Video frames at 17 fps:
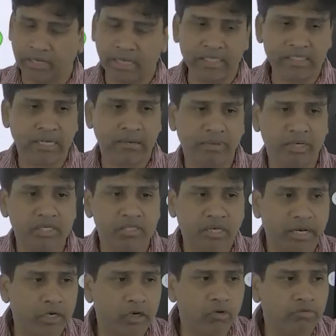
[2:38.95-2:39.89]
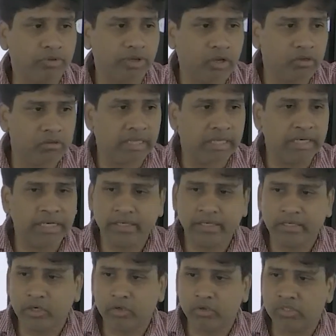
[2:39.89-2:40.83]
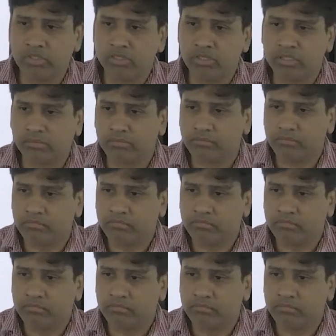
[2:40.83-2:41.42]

Example is right now we are in the Indian ecosystem.